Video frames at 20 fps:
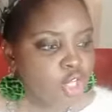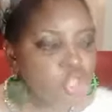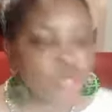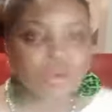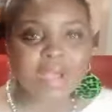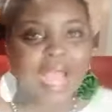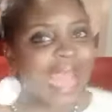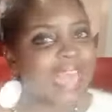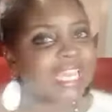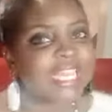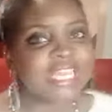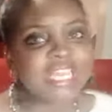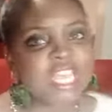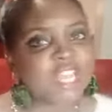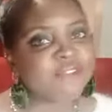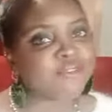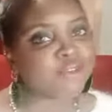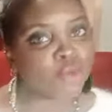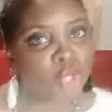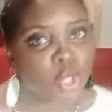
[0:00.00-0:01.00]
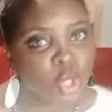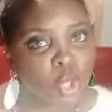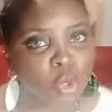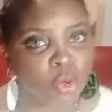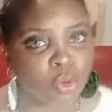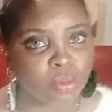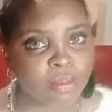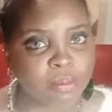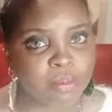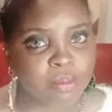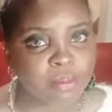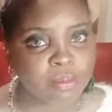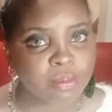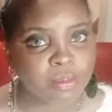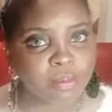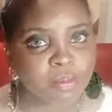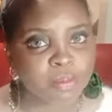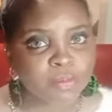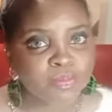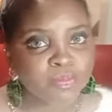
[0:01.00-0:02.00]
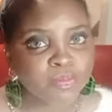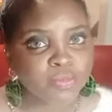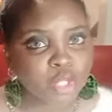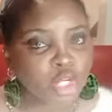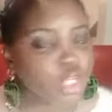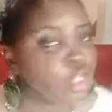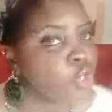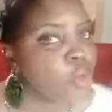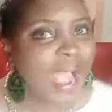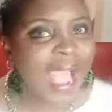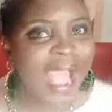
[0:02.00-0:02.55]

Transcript: you got to leave room. You